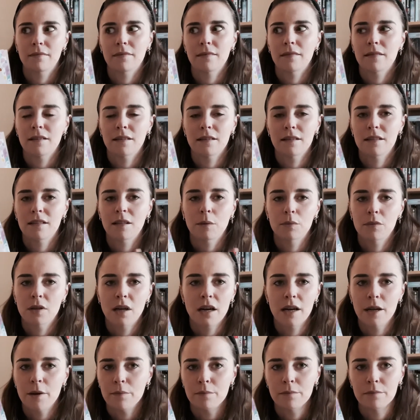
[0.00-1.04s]

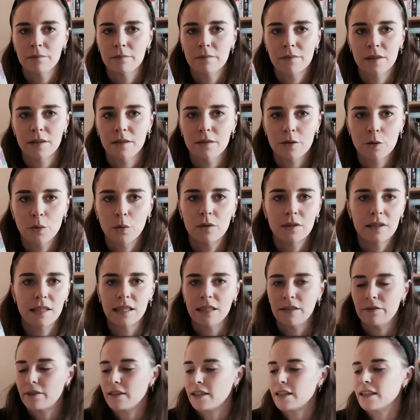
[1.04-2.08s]
sometime towards the end
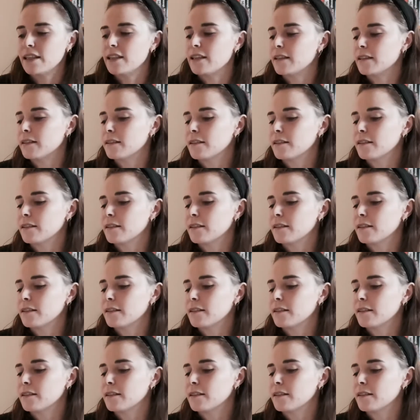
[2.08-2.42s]
of the year,